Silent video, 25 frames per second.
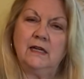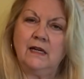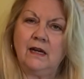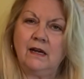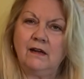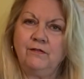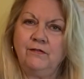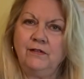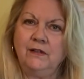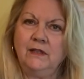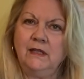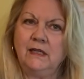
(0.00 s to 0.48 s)
I
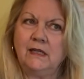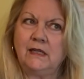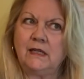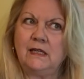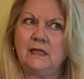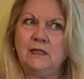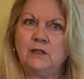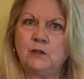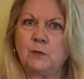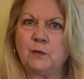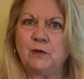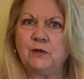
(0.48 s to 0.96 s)
feel like
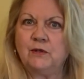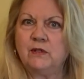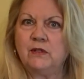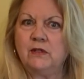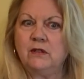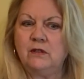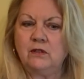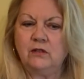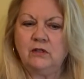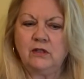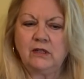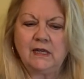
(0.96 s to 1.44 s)
each
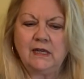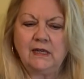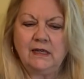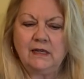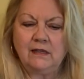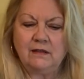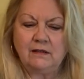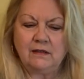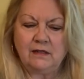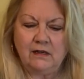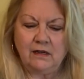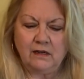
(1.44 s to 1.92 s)
person's looking
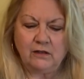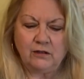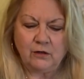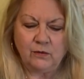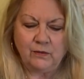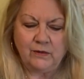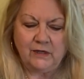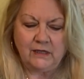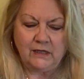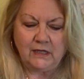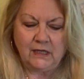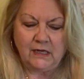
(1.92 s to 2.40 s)
at the other
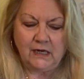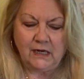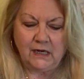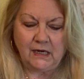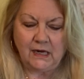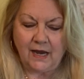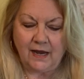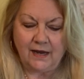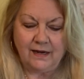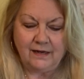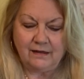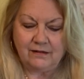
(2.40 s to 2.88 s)
one like,
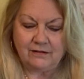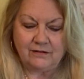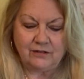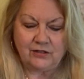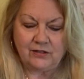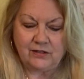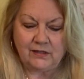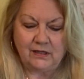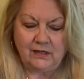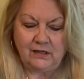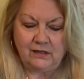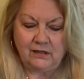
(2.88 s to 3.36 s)
I
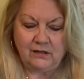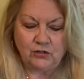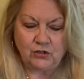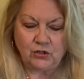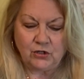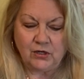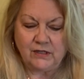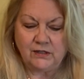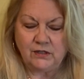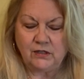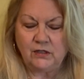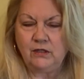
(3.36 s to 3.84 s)
just can't
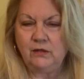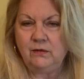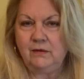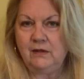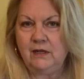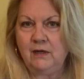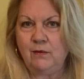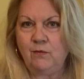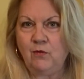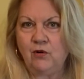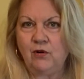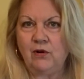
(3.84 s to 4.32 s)
trust you
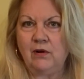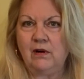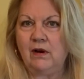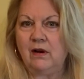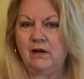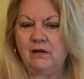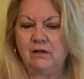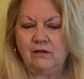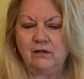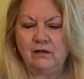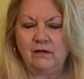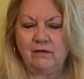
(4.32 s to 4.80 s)
anymore. I
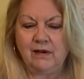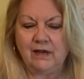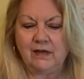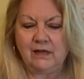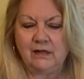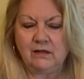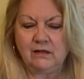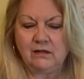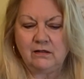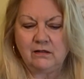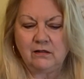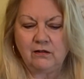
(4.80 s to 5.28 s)
don't know how
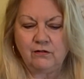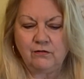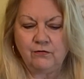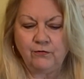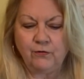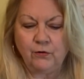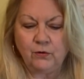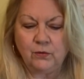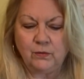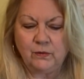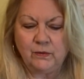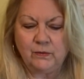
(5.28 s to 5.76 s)
to go
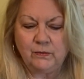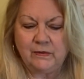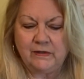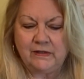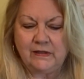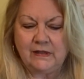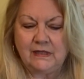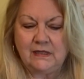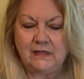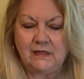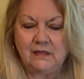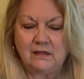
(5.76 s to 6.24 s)
forward with
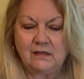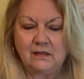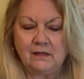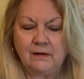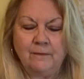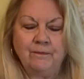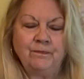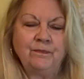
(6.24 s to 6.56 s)
this.